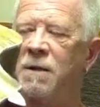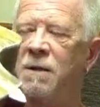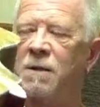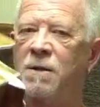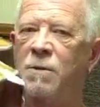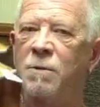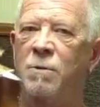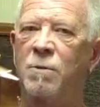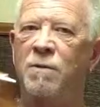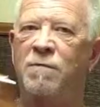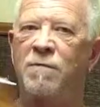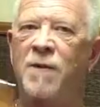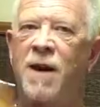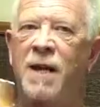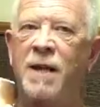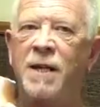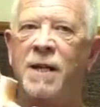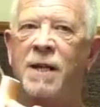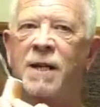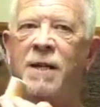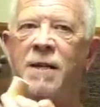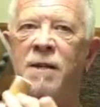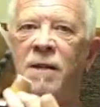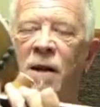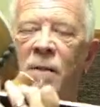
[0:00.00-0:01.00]
You will find
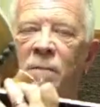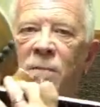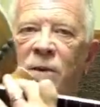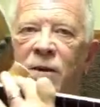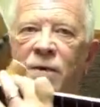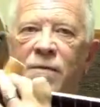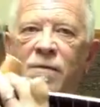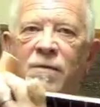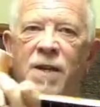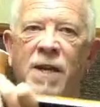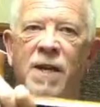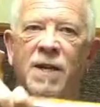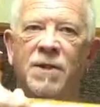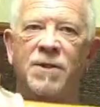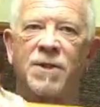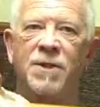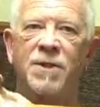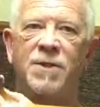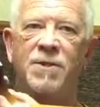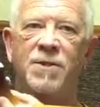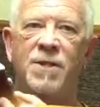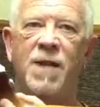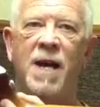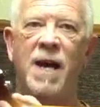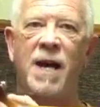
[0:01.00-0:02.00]
any number of things
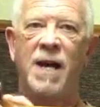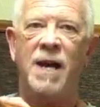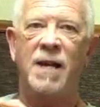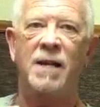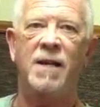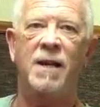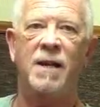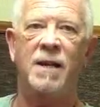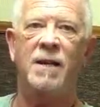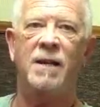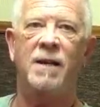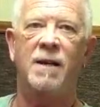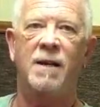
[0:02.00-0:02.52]
inside